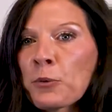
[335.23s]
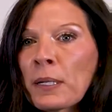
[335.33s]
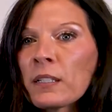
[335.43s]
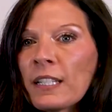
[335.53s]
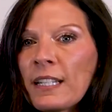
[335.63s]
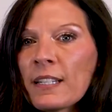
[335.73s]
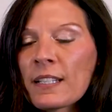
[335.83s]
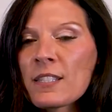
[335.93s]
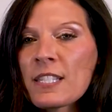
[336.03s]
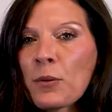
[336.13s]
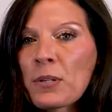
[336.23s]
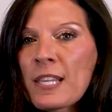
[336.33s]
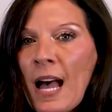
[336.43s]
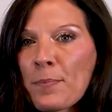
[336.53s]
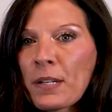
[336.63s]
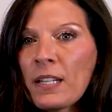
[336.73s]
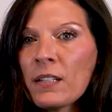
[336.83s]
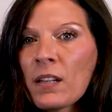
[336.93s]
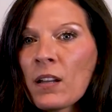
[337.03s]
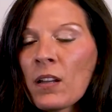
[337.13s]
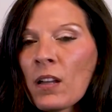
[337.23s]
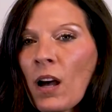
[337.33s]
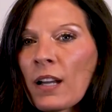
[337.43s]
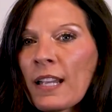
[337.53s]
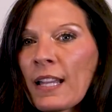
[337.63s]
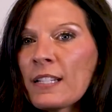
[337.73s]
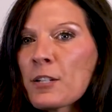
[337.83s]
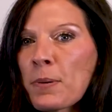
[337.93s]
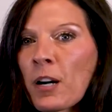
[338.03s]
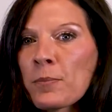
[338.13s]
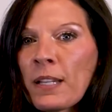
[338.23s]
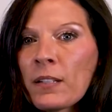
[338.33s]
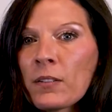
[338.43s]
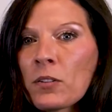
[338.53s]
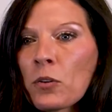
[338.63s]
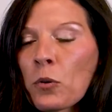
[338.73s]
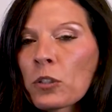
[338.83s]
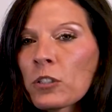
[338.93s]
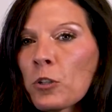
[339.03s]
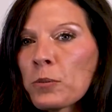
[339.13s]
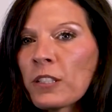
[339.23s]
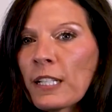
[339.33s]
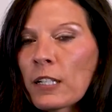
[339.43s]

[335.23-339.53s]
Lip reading: quickly can see what's happening on any department or globally